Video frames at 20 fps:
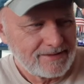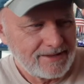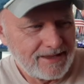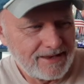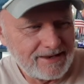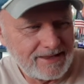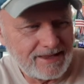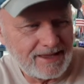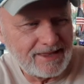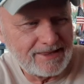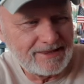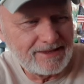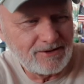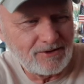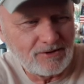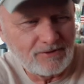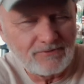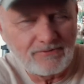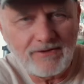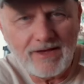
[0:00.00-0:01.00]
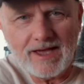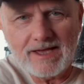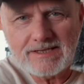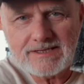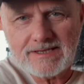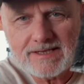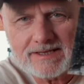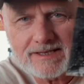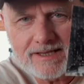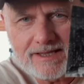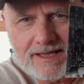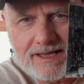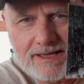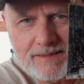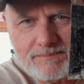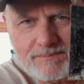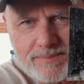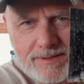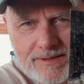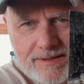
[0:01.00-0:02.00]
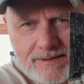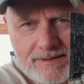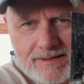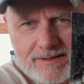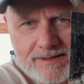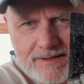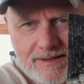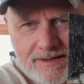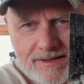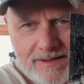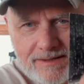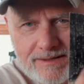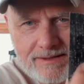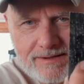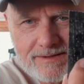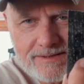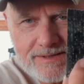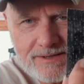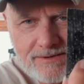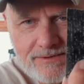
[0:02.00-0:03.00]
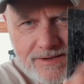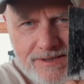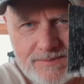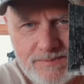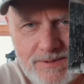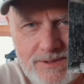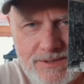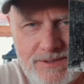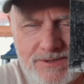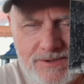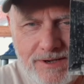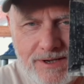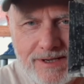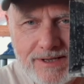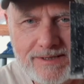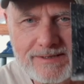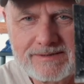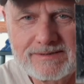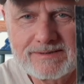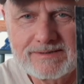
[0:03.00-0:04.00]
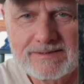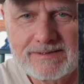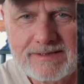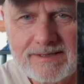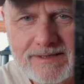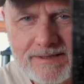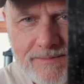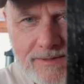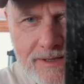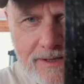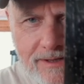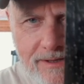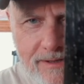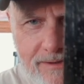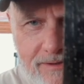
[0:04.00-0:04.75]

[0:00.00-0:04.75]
And again, the old-fashioned lamp. There's the Christmas tree. me get a